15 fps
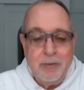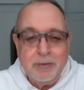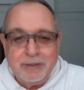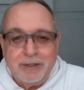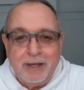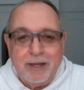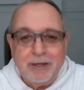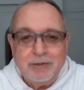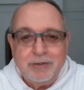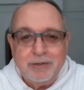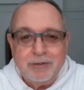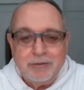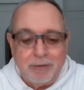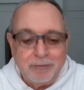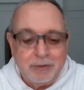was engaged,
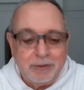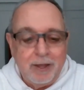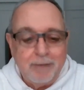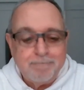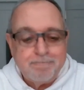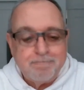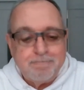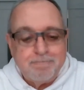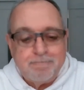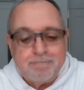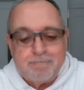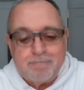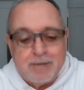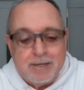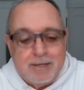Trump did that.
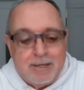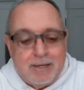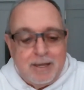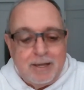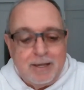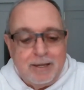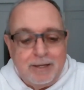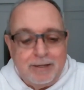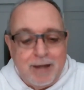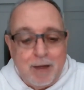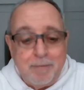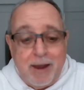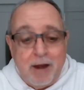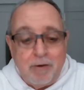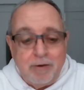Uh, now
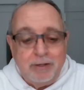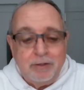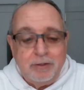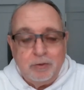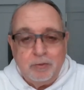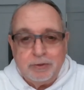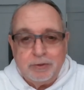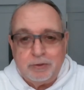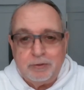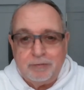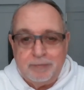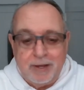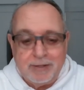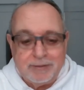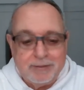Barry, who was her
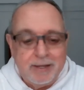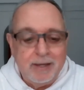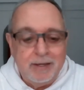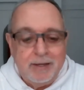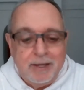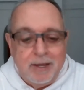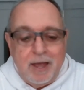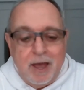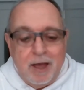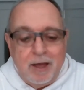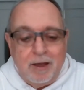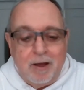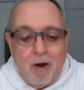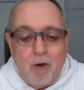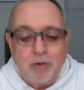fiance,
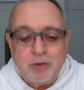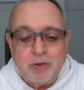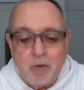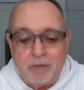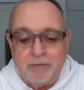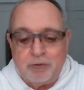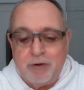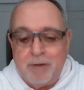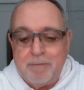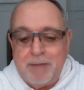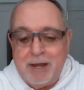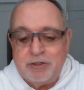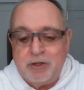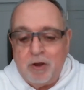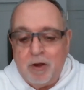uh, also worked for Trump,
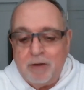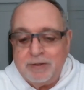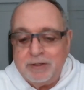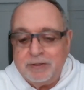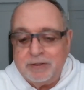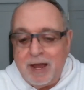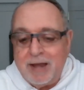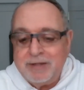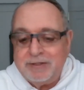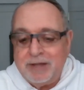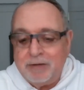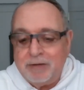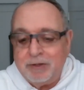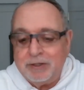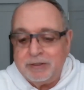managing all of his ice
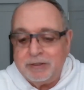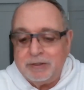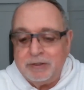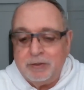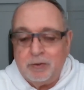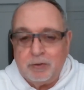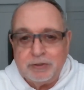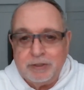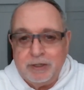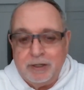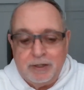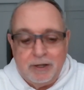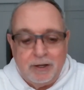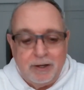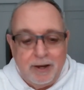skating rinks in the New York
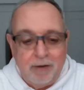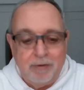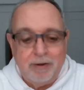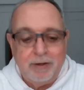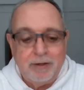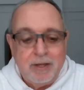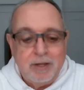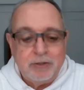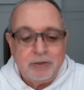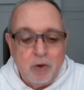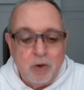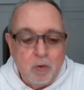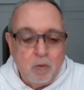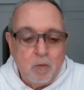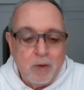City uh, area.
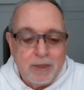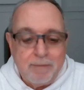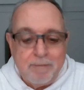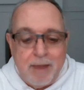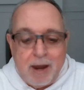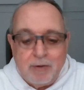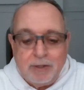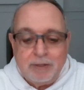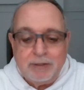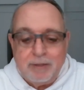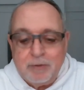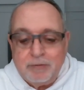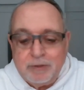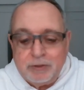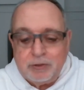So when they married, they
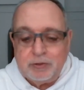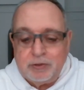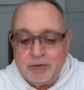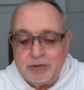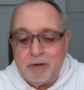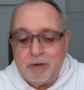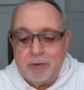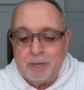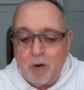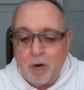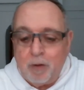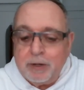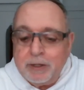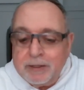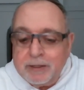moved into a desirable
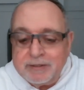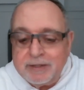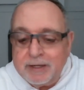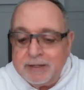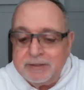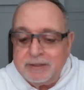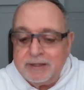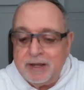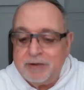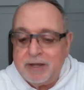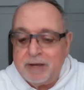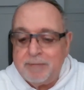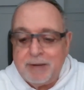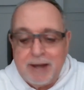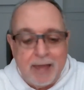apartment. It says in
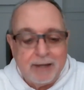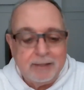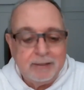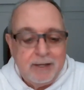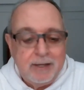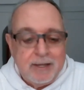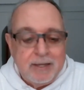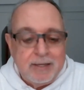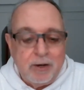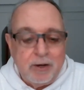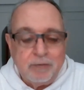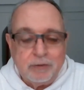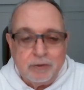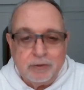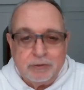downtown Manhattan that
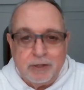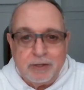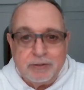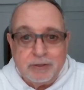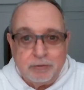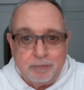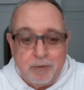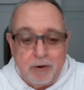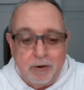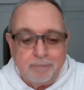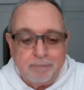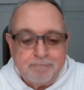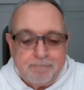overlooked Central Park,